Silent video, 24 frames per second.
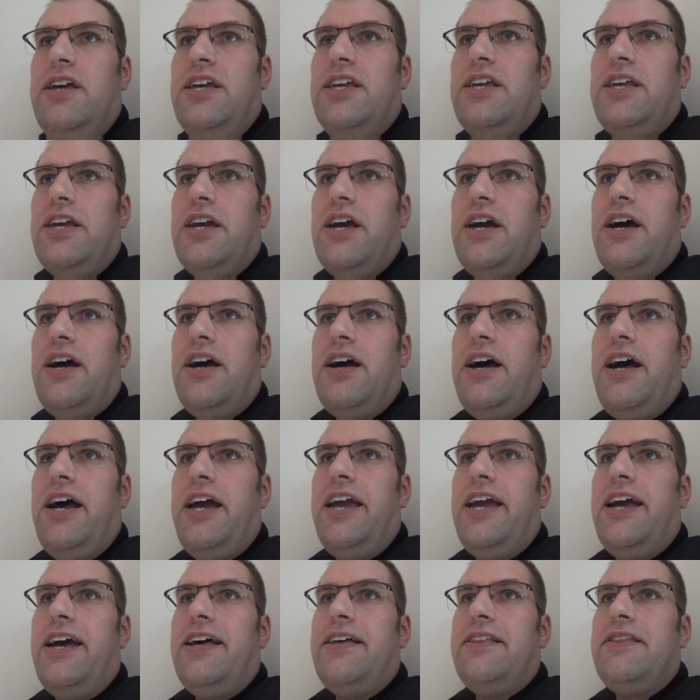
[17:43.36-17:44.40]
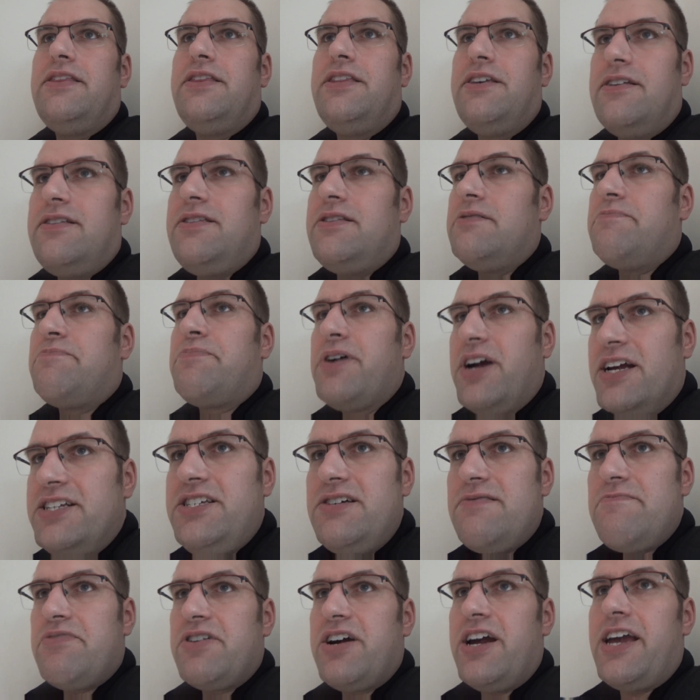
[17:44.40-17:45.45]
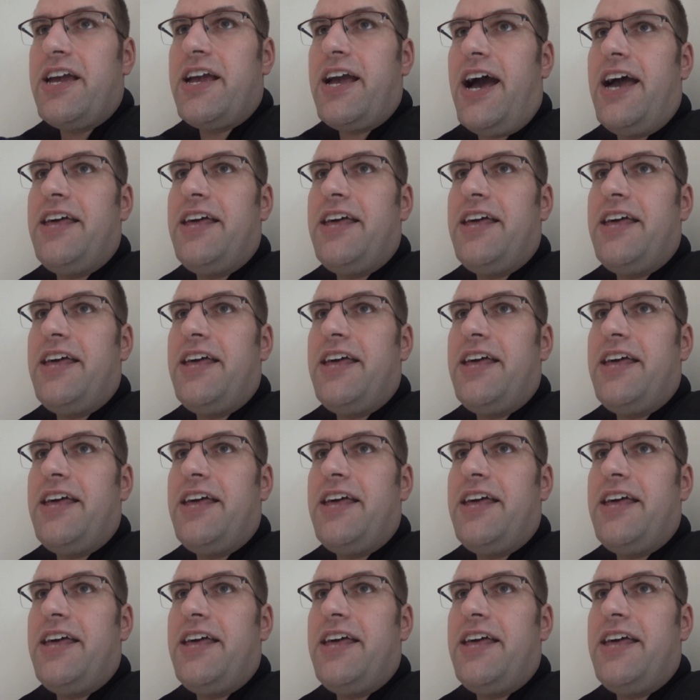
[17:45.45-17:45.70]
Yeah, the prison break